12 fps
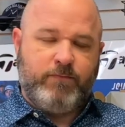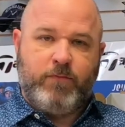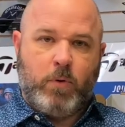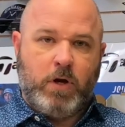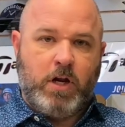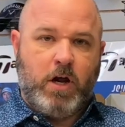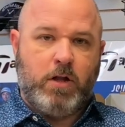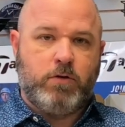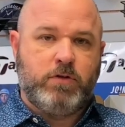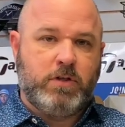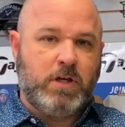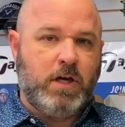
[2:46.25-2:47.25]

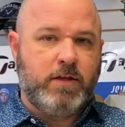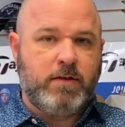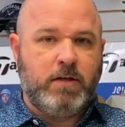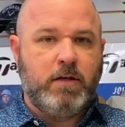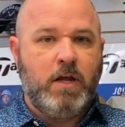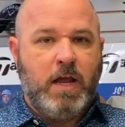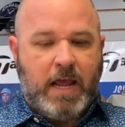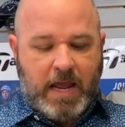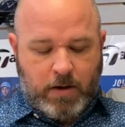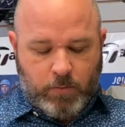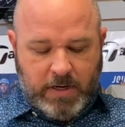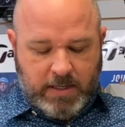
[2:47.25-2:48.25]
$40 a dozen
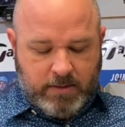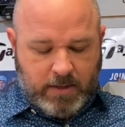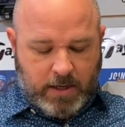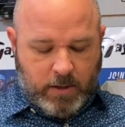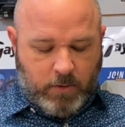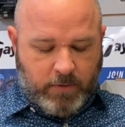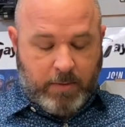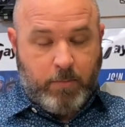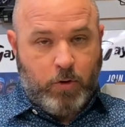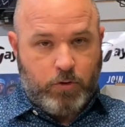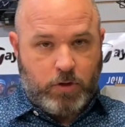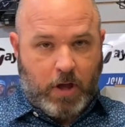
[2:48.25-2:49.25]
at retail and
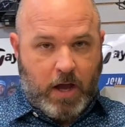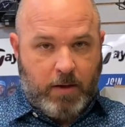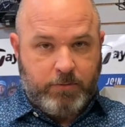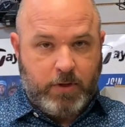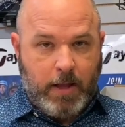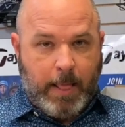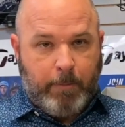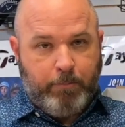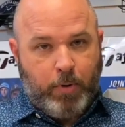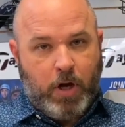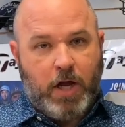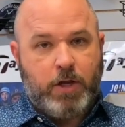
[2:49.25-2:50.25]
most shops,
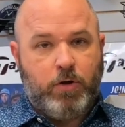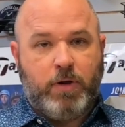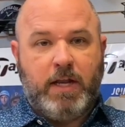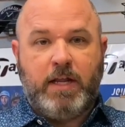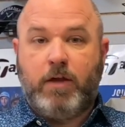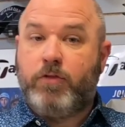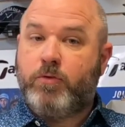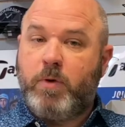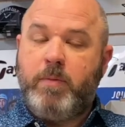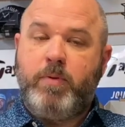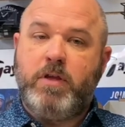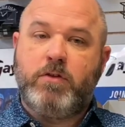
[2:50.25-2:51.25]
but you're getting a
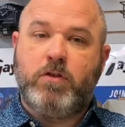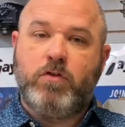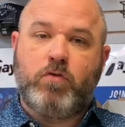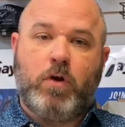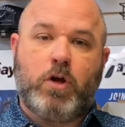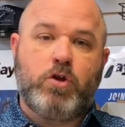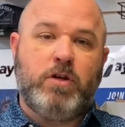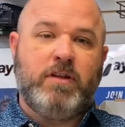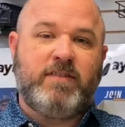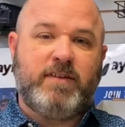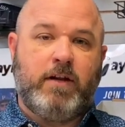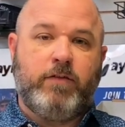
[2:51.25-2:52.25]
3-piece construction
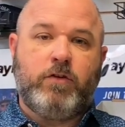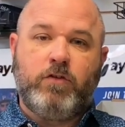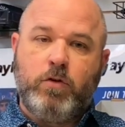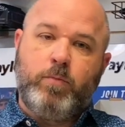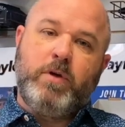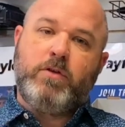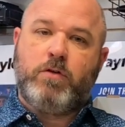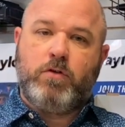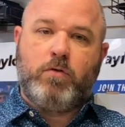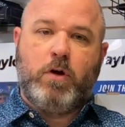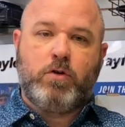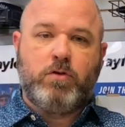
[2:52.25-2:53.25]
instead of the 2-piece
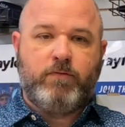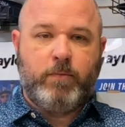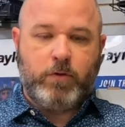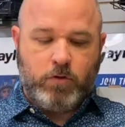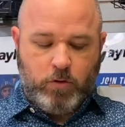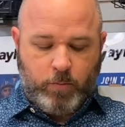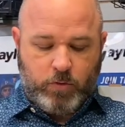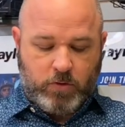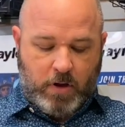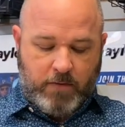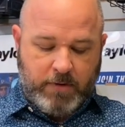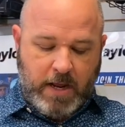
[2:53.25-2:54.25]
construction from the
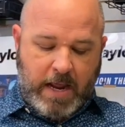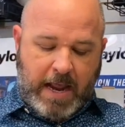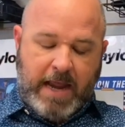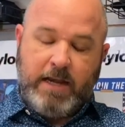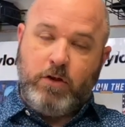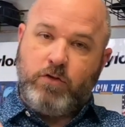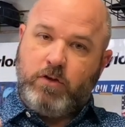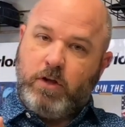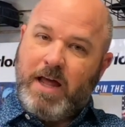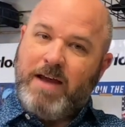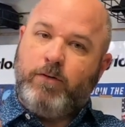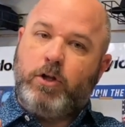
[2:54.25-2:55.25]
SuperSoft. And you still
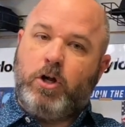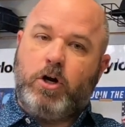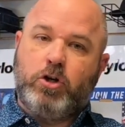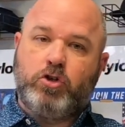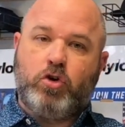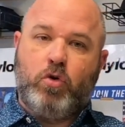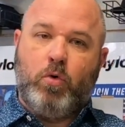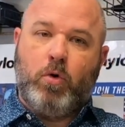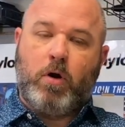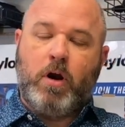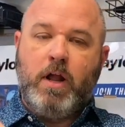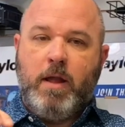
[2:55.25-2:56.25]
have a large
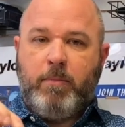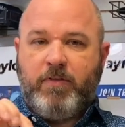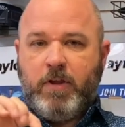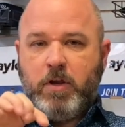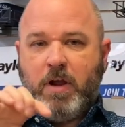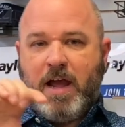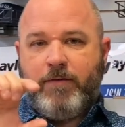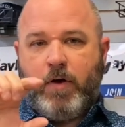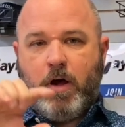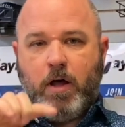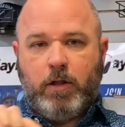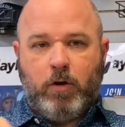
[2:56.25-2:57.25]
core, but then you have
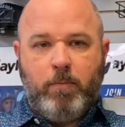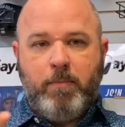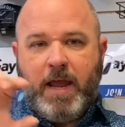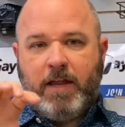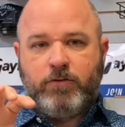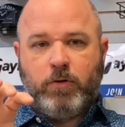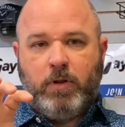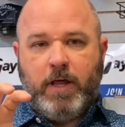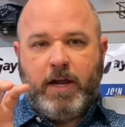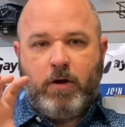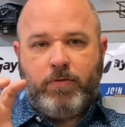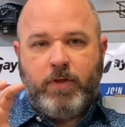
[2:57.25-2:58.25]
a little mantle
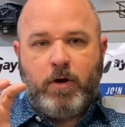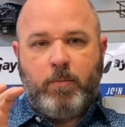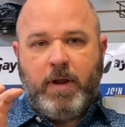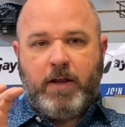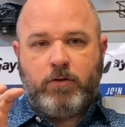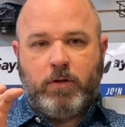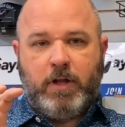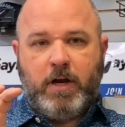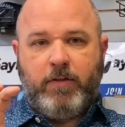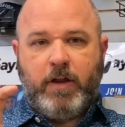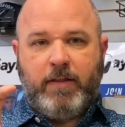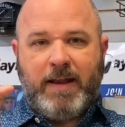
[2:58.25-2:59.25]
layer, thinner mantle layer
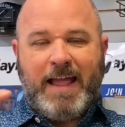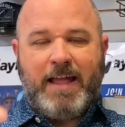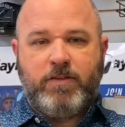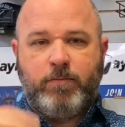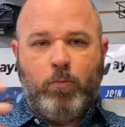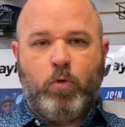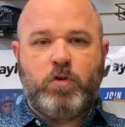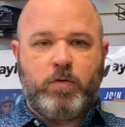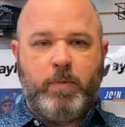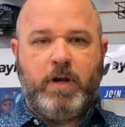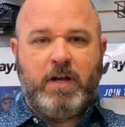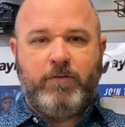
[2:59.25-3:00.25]
that adds more
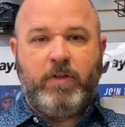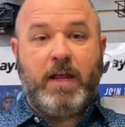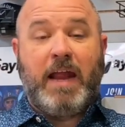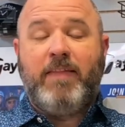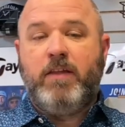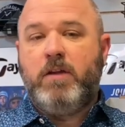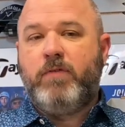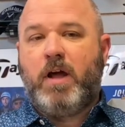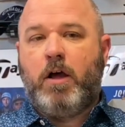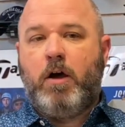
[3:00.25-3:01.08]
spin and everything. And then you've got